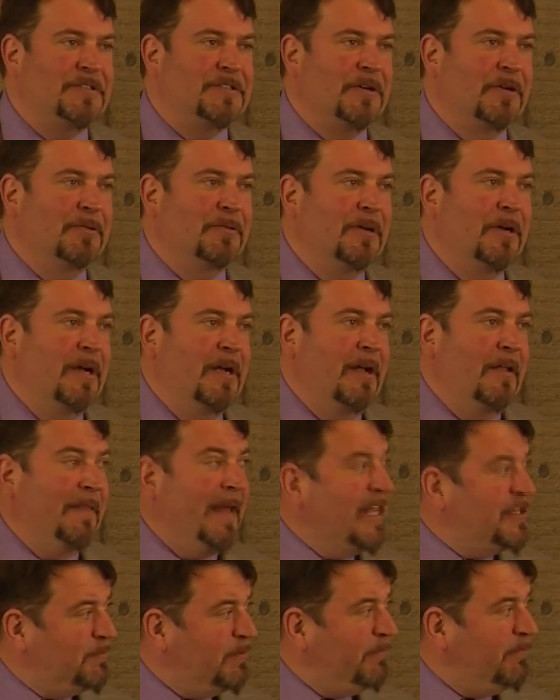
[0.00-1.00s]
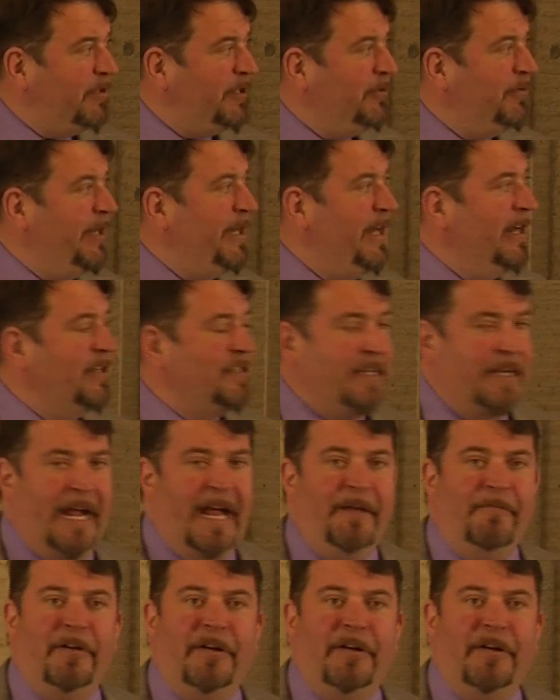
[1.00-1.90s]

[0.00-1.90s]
So that's what we're doing here today.